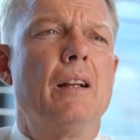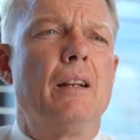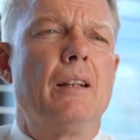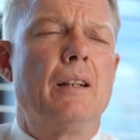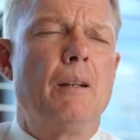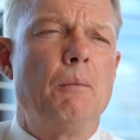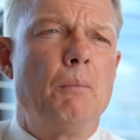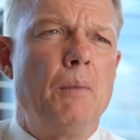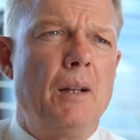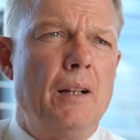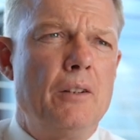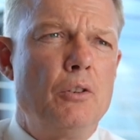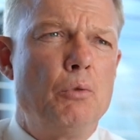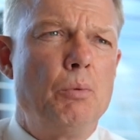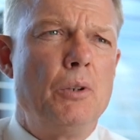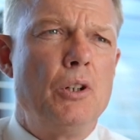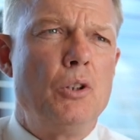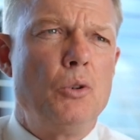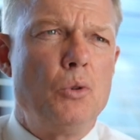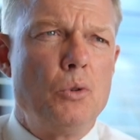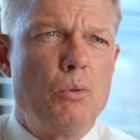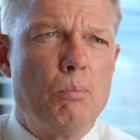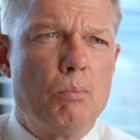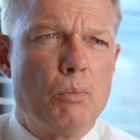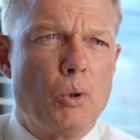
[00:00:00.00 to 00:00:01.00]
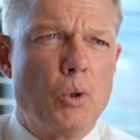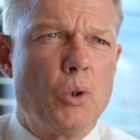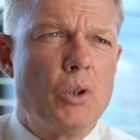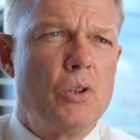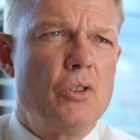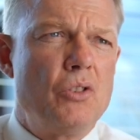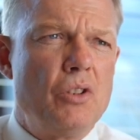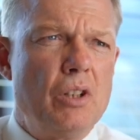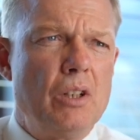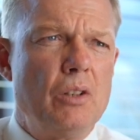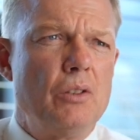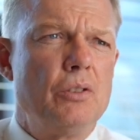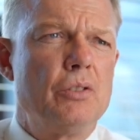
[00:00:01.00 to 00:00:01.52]
That means we do more
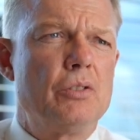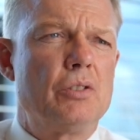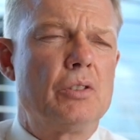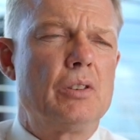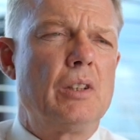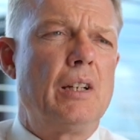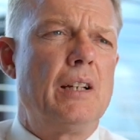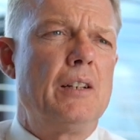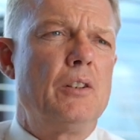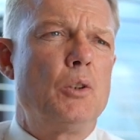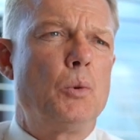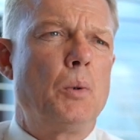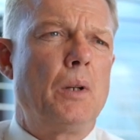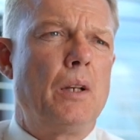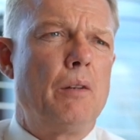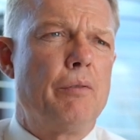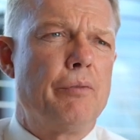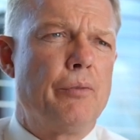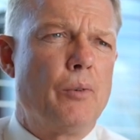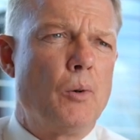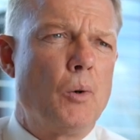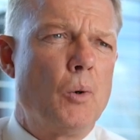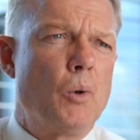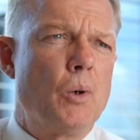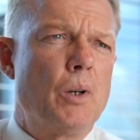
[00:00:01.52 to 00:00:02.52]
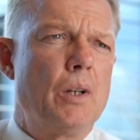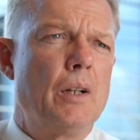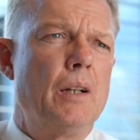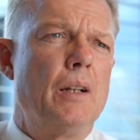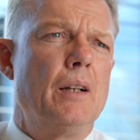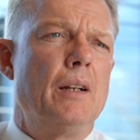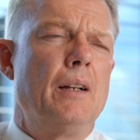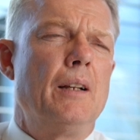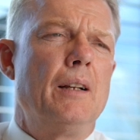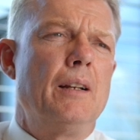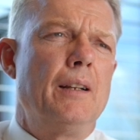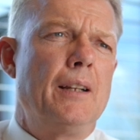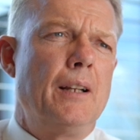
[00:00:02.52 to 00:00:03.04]
deals in 24
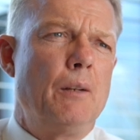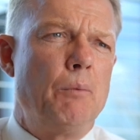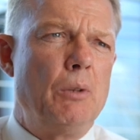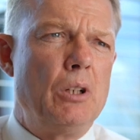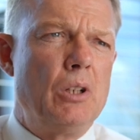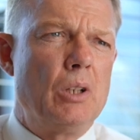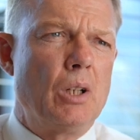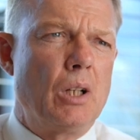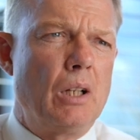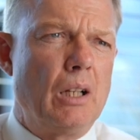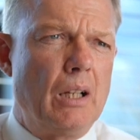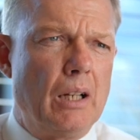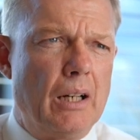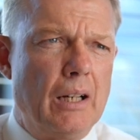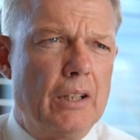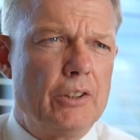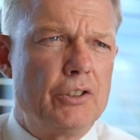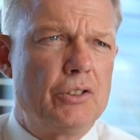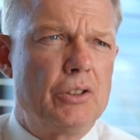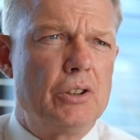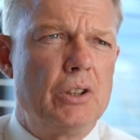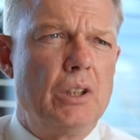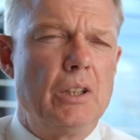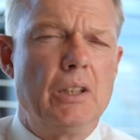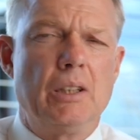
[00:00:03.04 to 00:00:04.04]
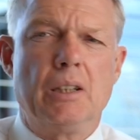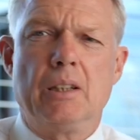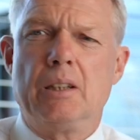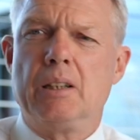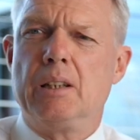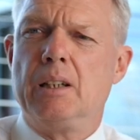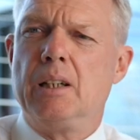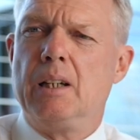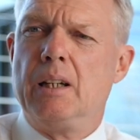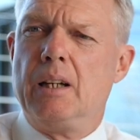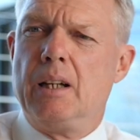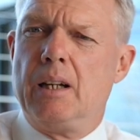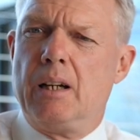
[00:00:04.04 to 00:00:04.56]
than we done last year.
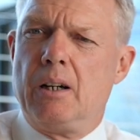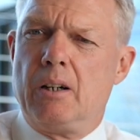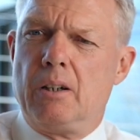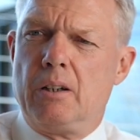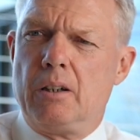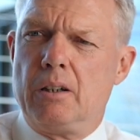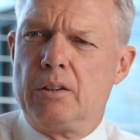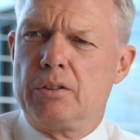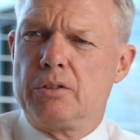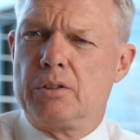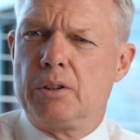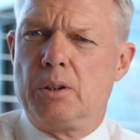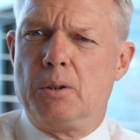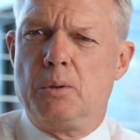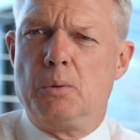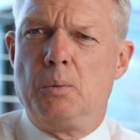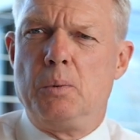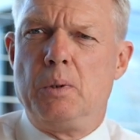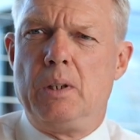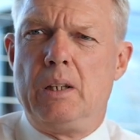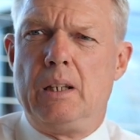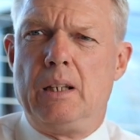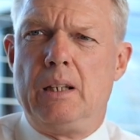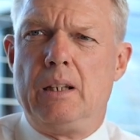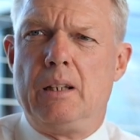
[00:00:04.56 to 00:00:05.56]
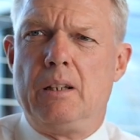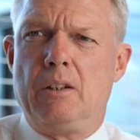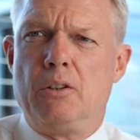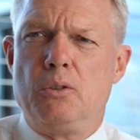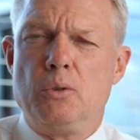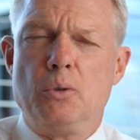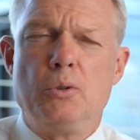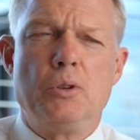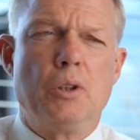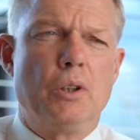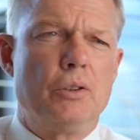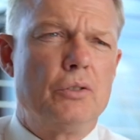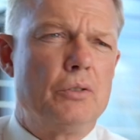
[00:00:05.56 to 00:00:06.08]
Also, we
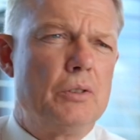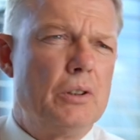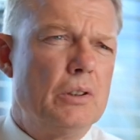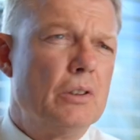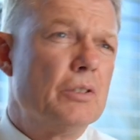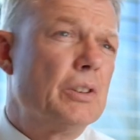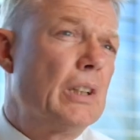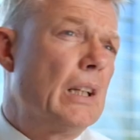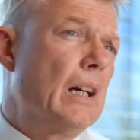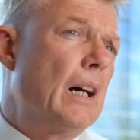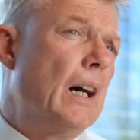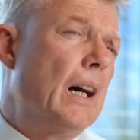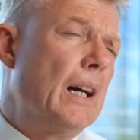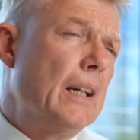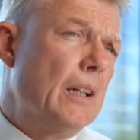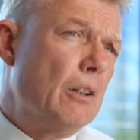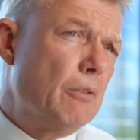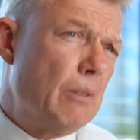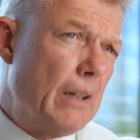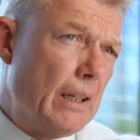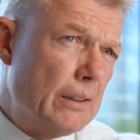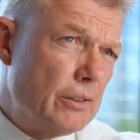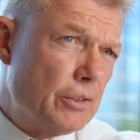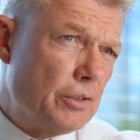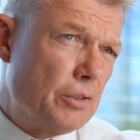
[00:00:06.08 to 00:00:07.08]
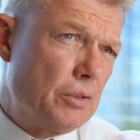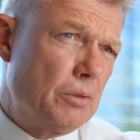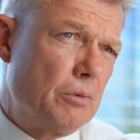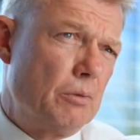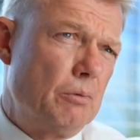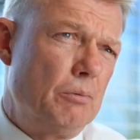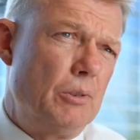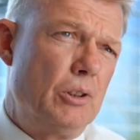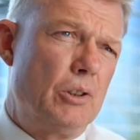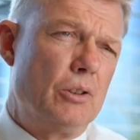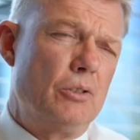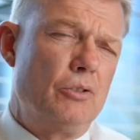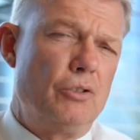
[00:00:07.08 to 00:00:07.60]
do those deals at higher rents.
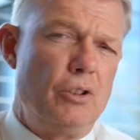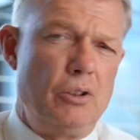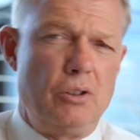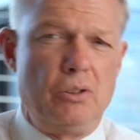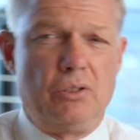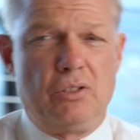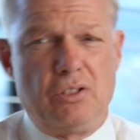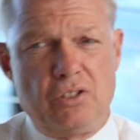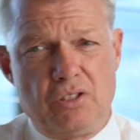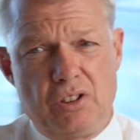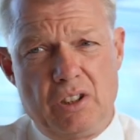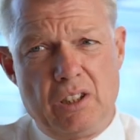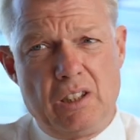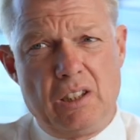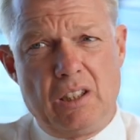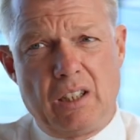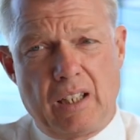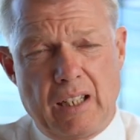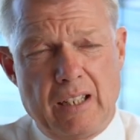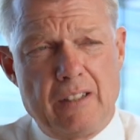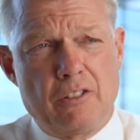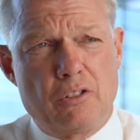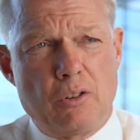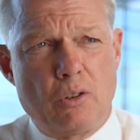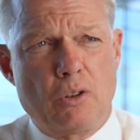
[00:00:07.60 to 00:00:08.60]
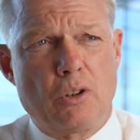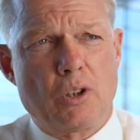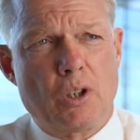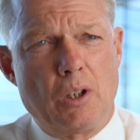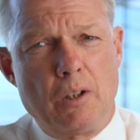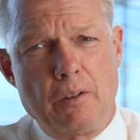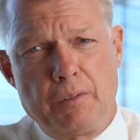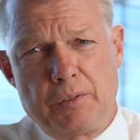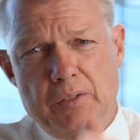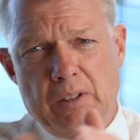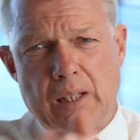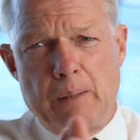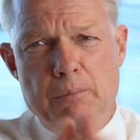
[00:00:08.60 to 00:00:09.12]
We continue to see rental
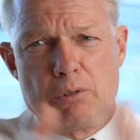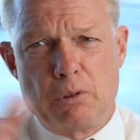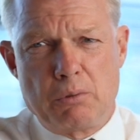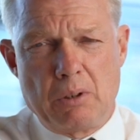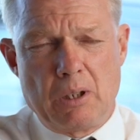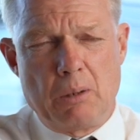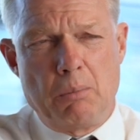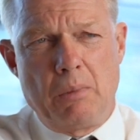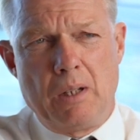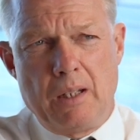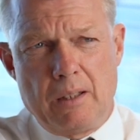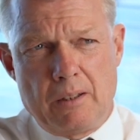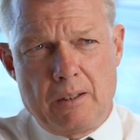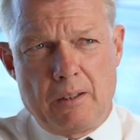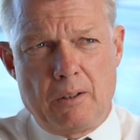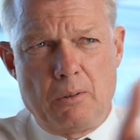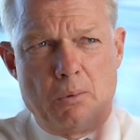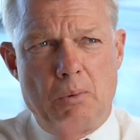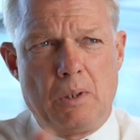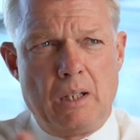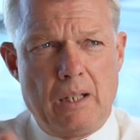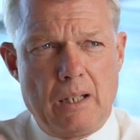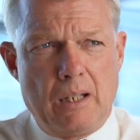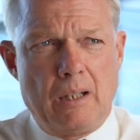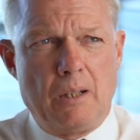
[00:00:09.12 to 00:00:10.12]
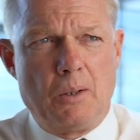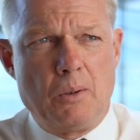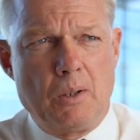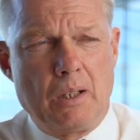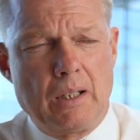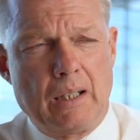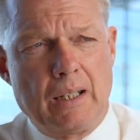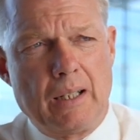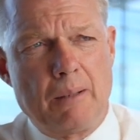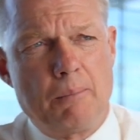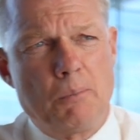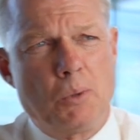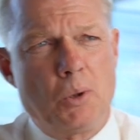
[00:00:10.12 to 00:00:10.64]
growth, same square meter. We now
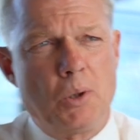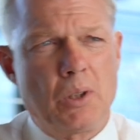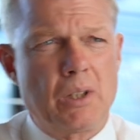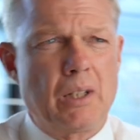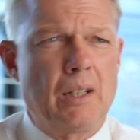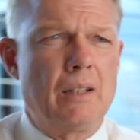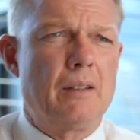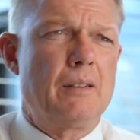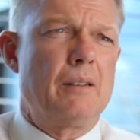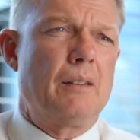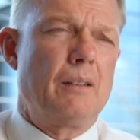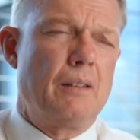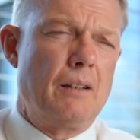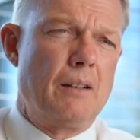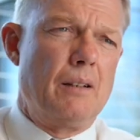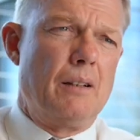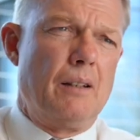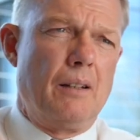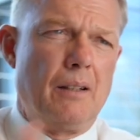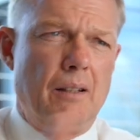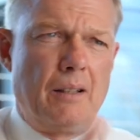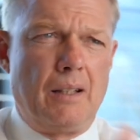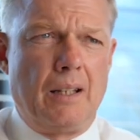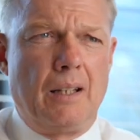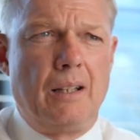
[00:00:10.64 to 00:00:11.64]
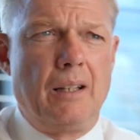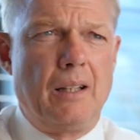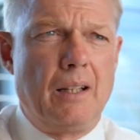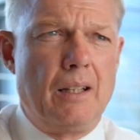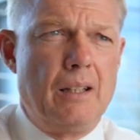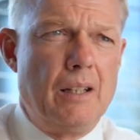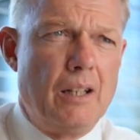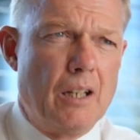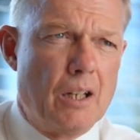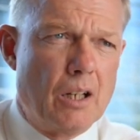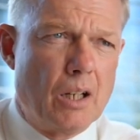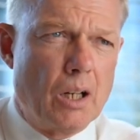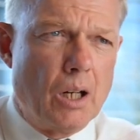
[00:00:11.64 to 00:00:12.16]
get more rent than a
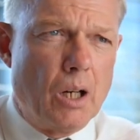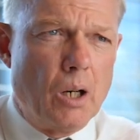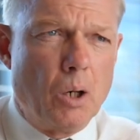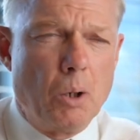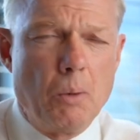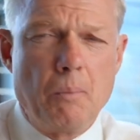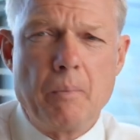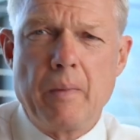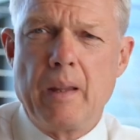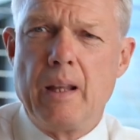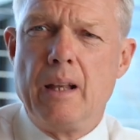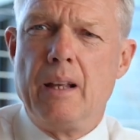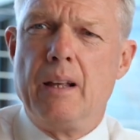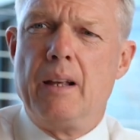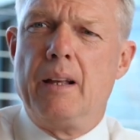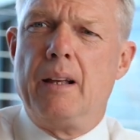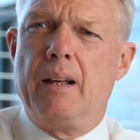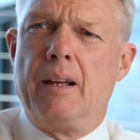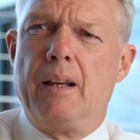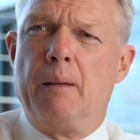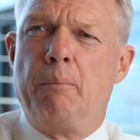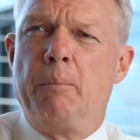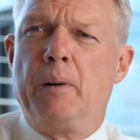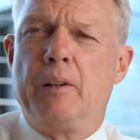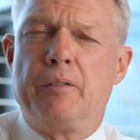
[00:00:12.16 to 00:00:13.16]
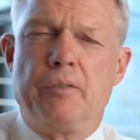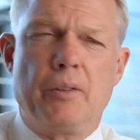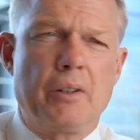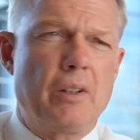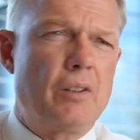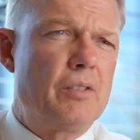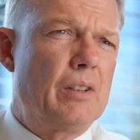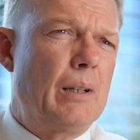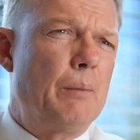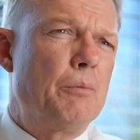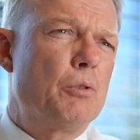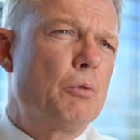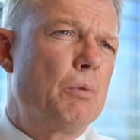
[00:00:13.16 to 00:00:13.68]
year ago, but for the
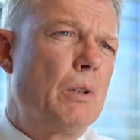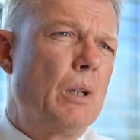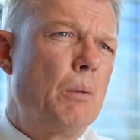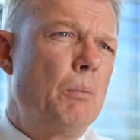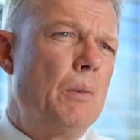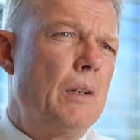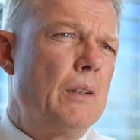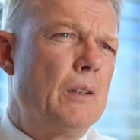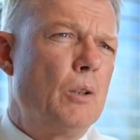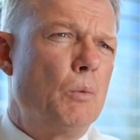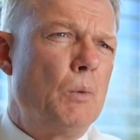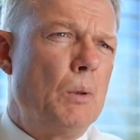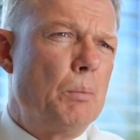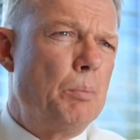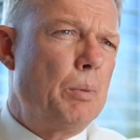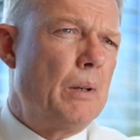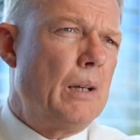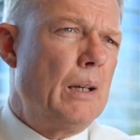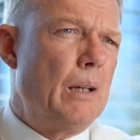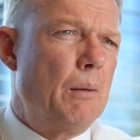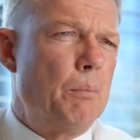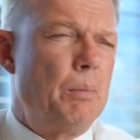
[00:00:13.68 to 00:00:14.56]
same square meter we pay a